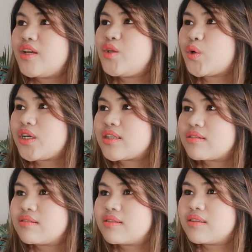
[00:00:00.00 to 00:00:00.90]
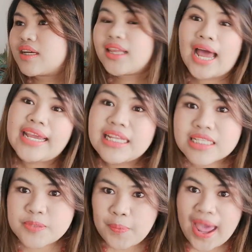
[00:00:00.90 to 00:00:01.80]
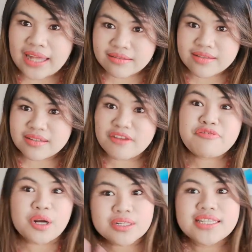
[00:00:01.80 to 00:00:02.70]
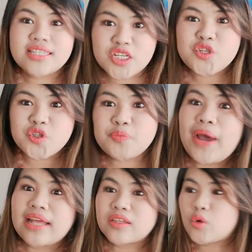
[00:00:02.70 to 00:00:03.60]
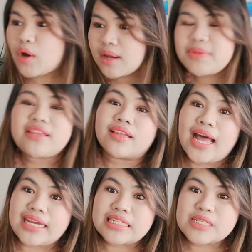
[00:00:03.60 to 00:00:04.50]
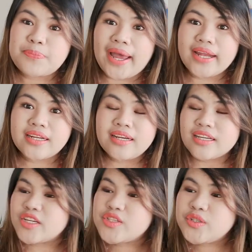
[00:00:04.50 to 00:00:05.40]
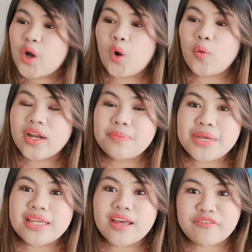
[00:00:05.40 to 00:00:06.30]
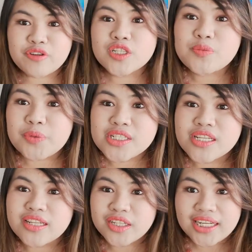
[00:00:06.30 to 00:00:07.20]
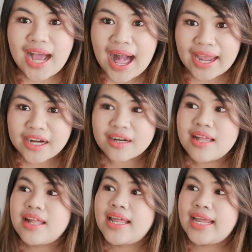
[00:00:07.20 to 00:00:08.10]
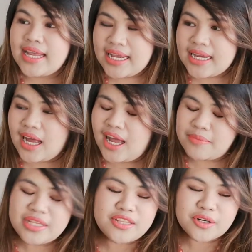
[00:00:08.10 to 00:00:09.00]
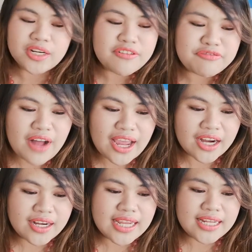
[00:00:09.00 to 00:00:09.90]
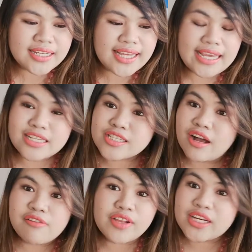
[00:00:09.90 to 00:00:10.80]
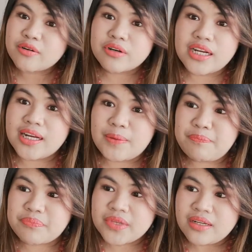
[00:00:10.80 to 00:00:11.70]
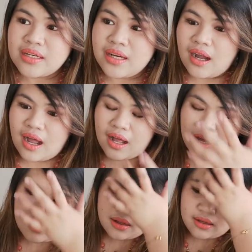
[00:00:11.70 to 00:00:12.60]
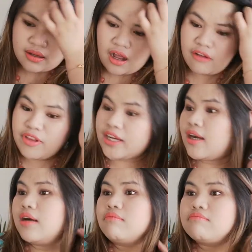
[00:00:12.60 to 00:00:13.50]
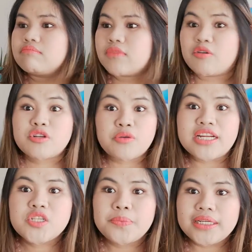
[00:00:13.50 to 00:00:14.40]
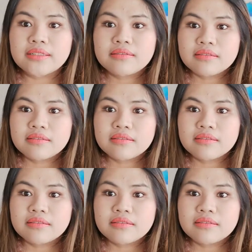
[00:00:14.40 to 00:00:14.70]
your client's pet. If there's a teacher's pet, you want to be the client's pet. Because you don't want to be that first person they're going to hire. They're going to fire in case of like a retrenchment.